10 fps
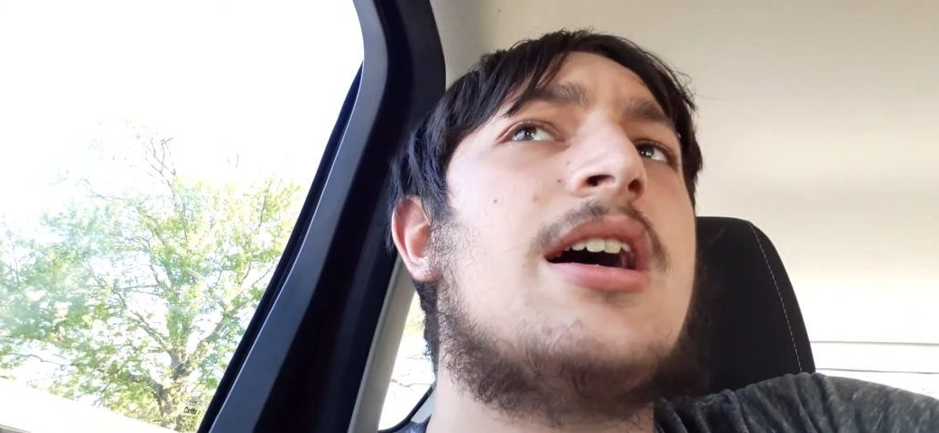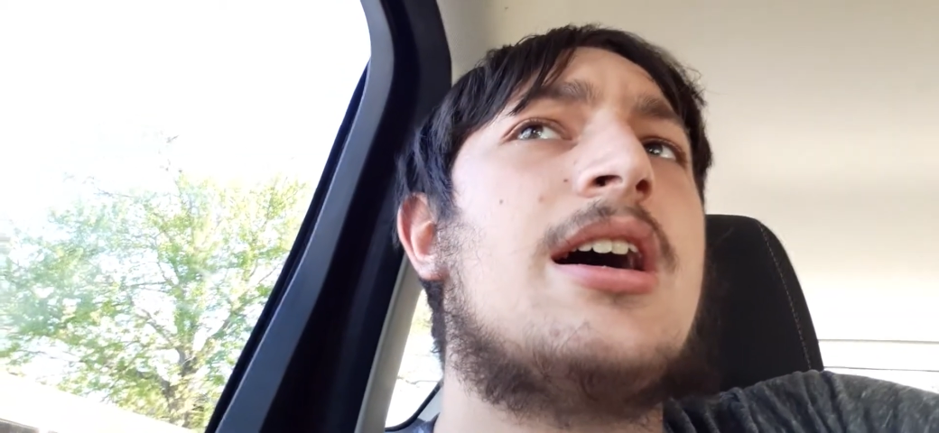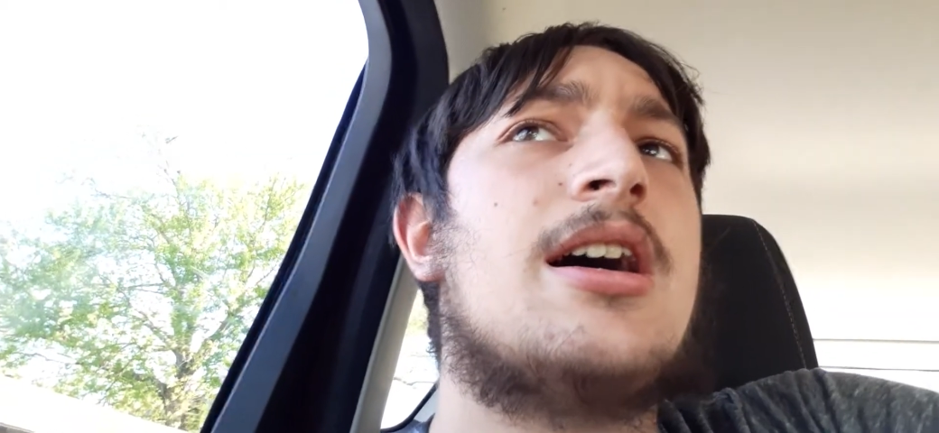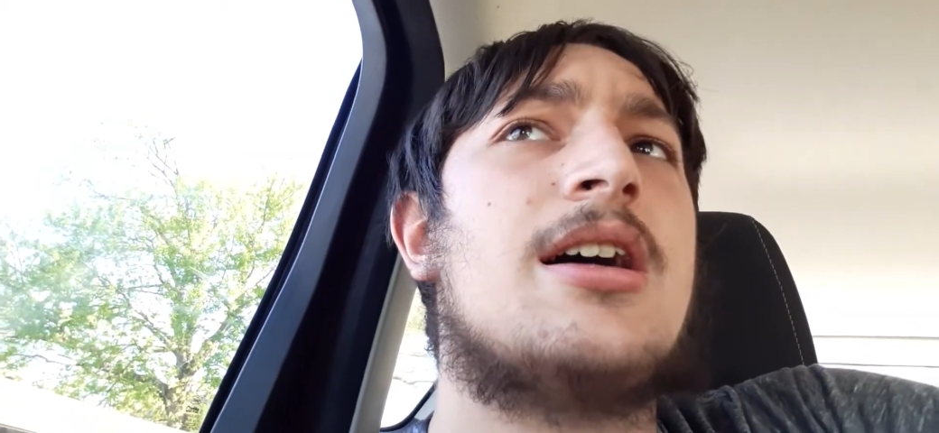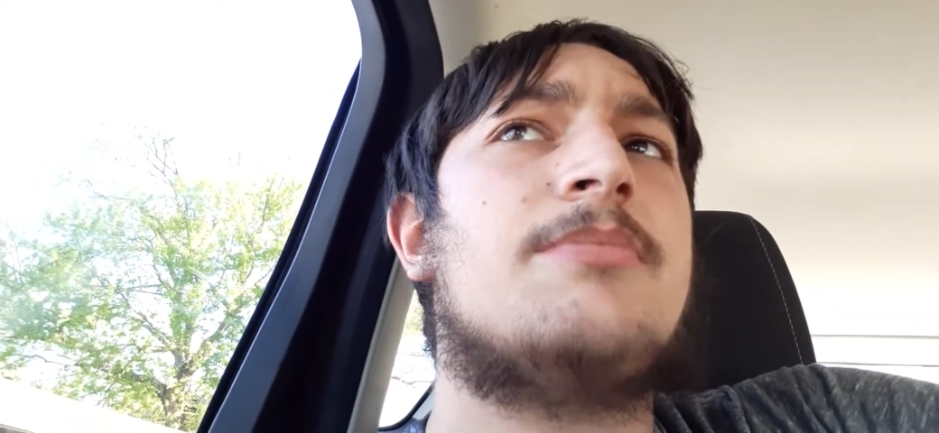
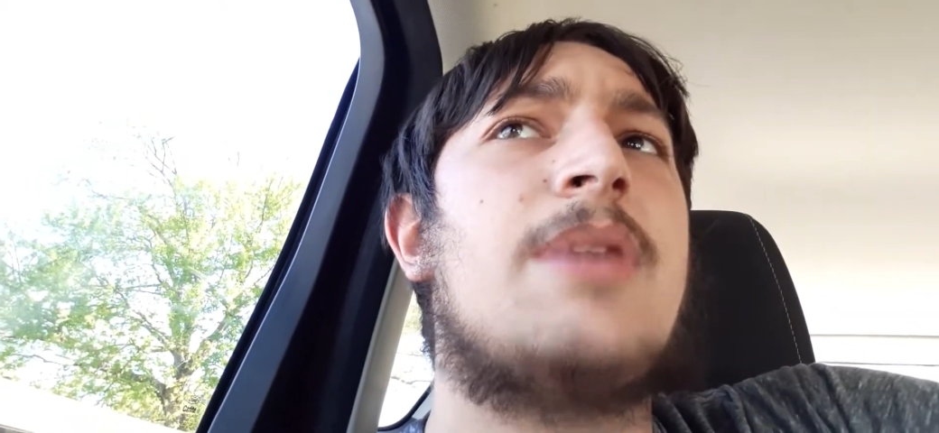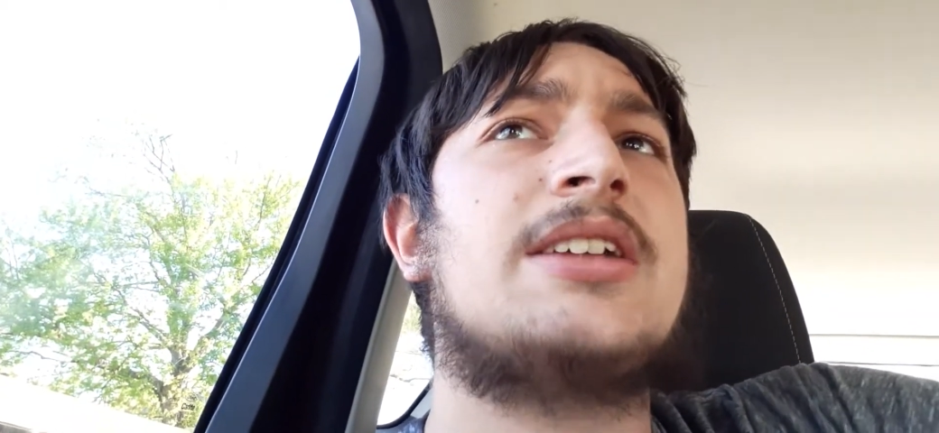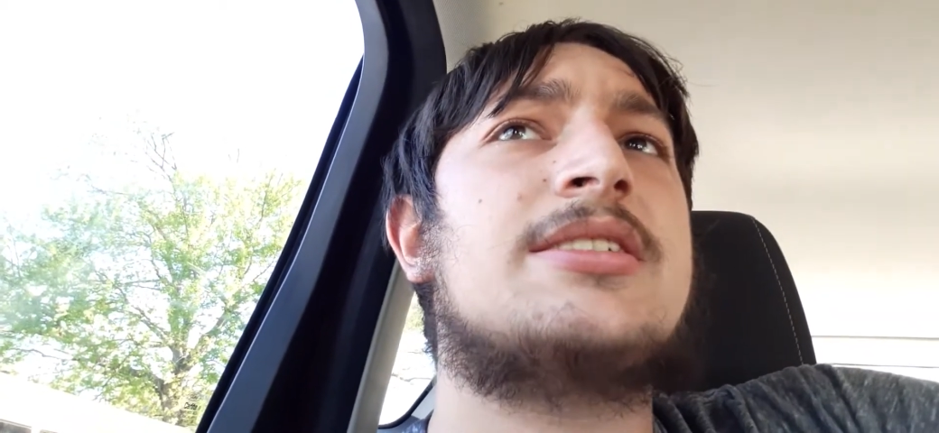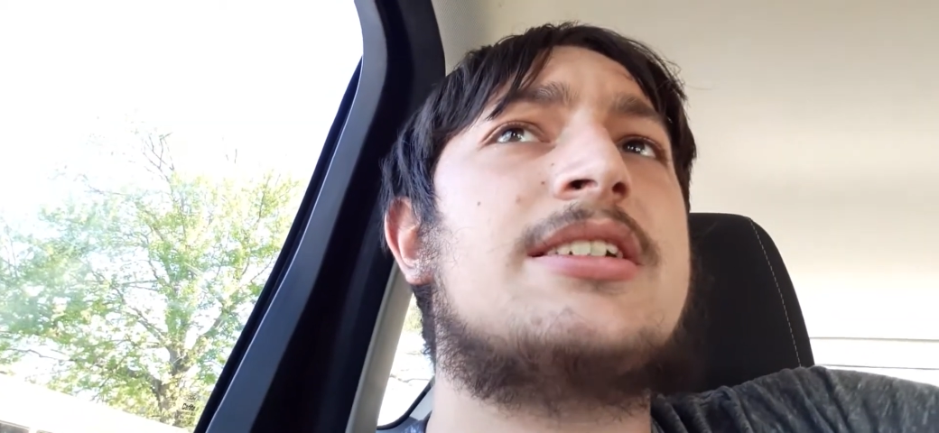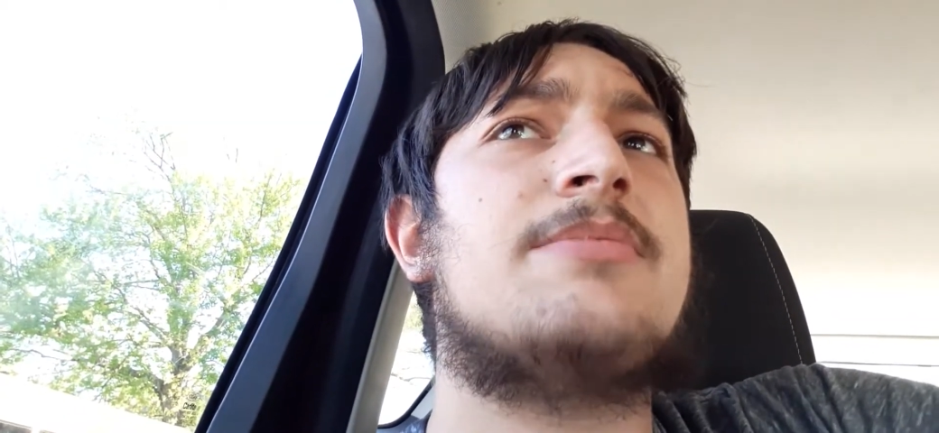Uh,
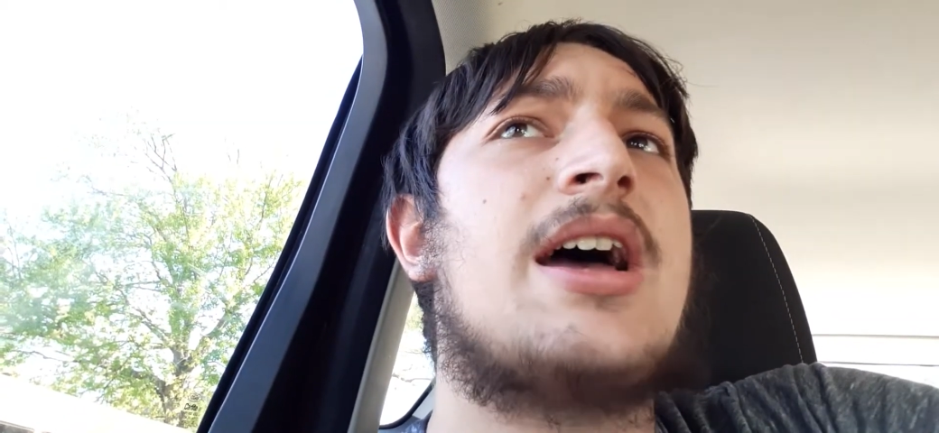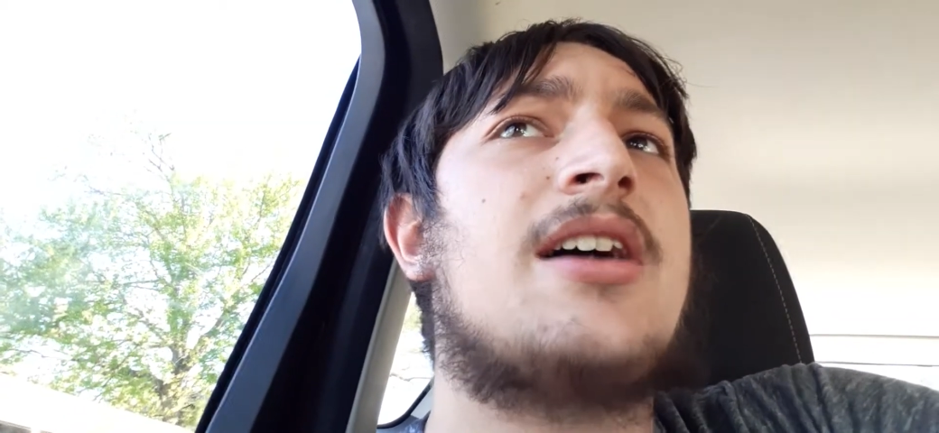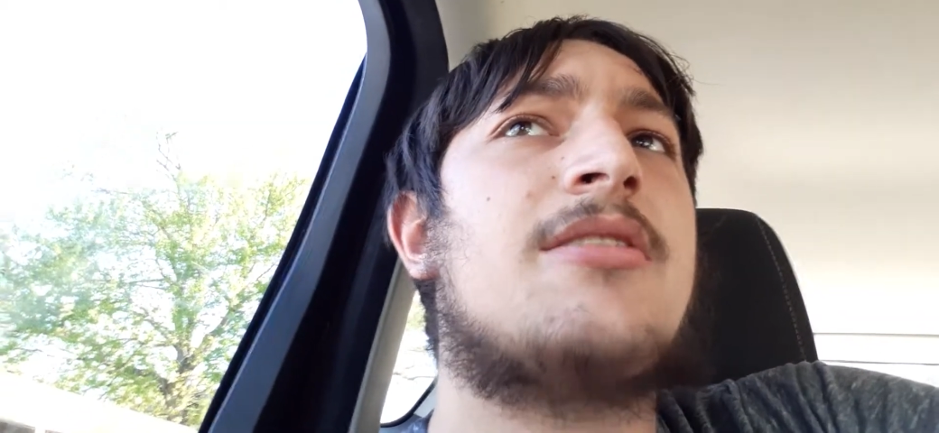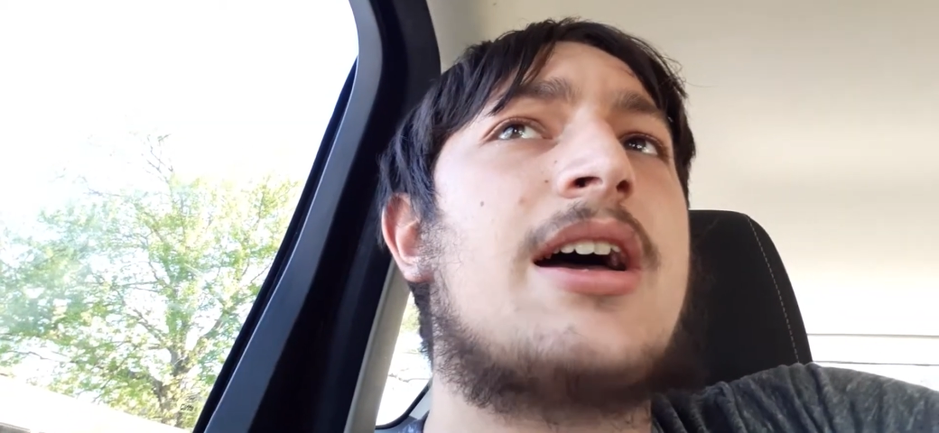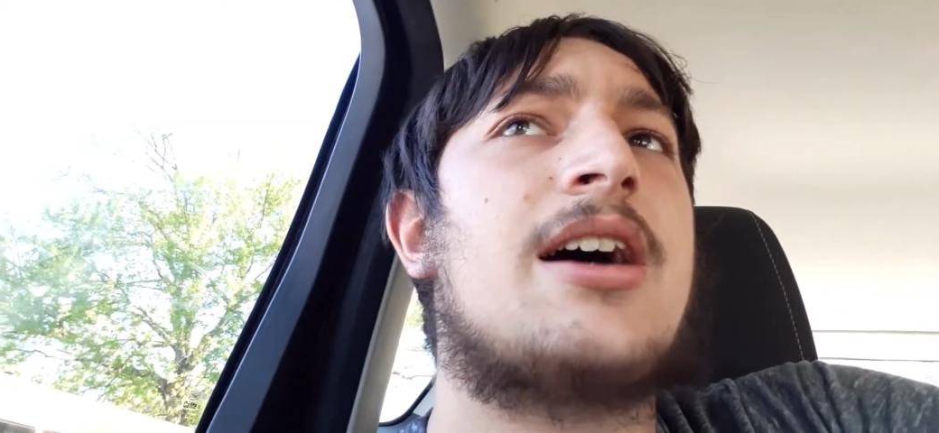basically
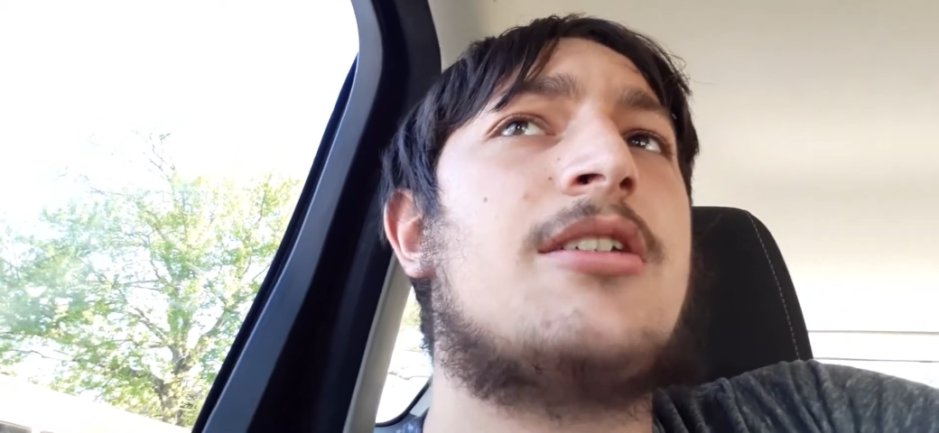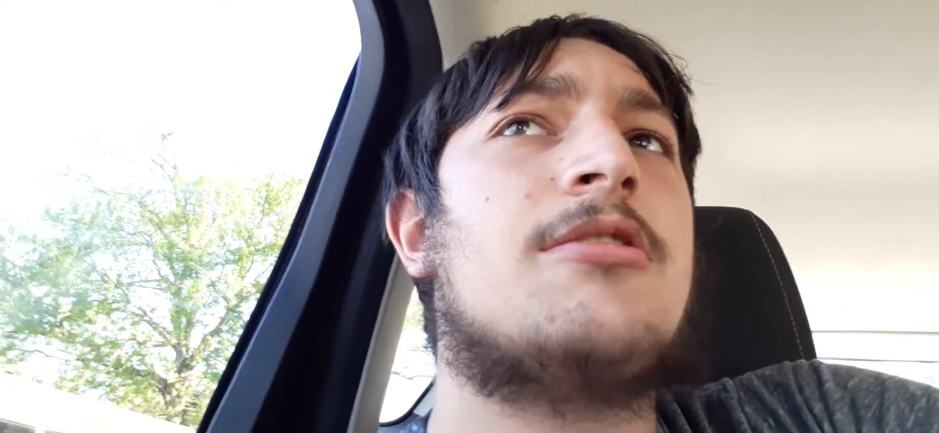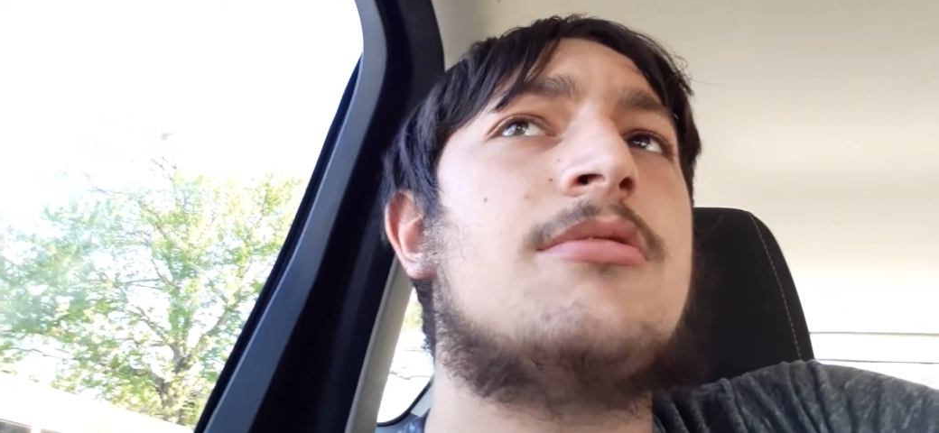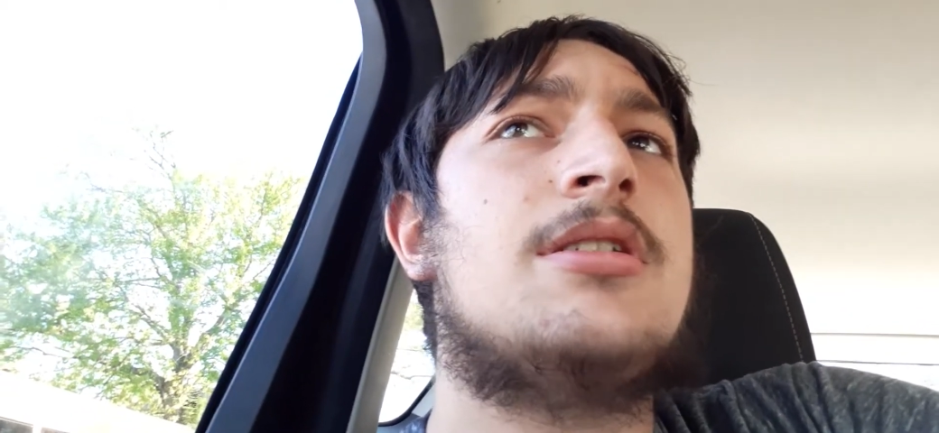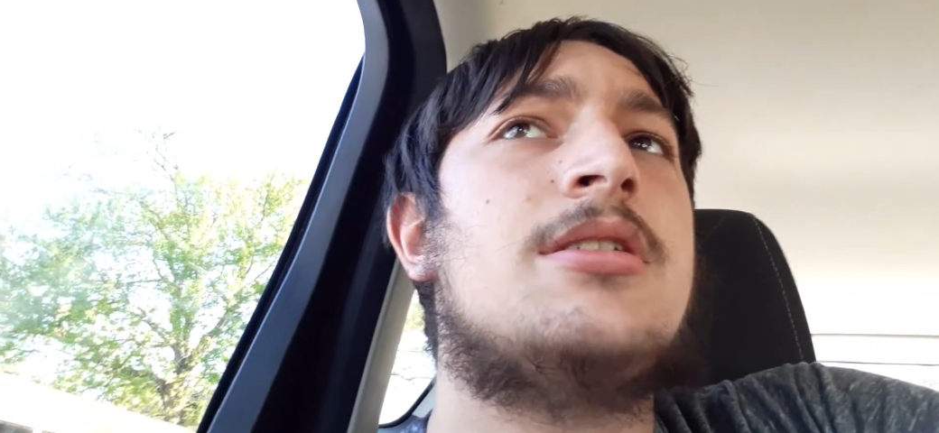about how,